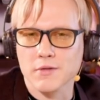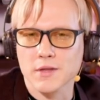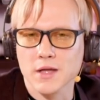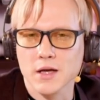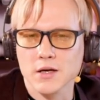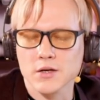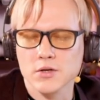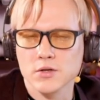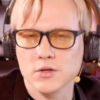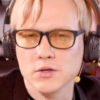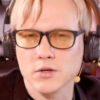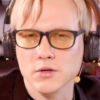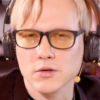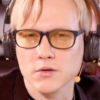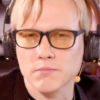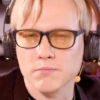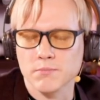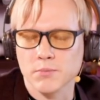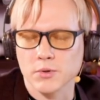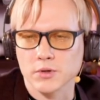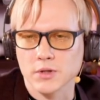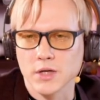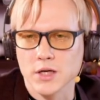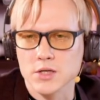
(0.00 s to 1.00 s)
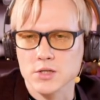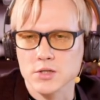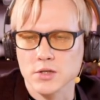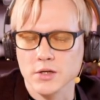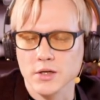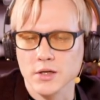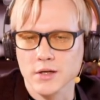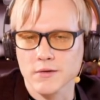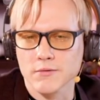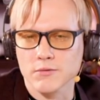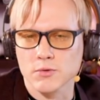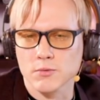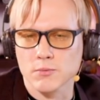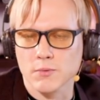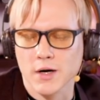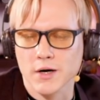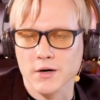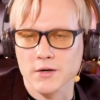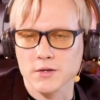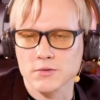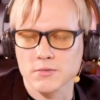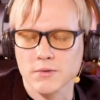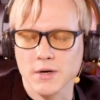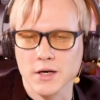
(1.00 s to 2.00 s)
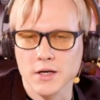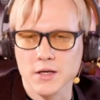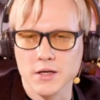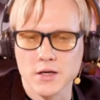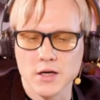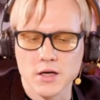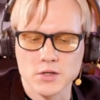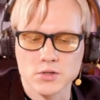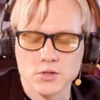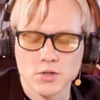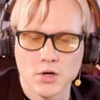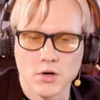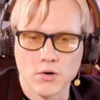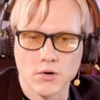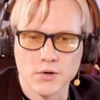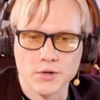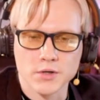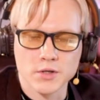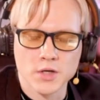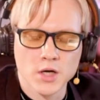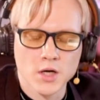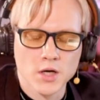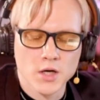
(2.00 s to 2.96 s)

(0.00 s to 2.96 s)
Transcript: then you could potentially live to 120 years old.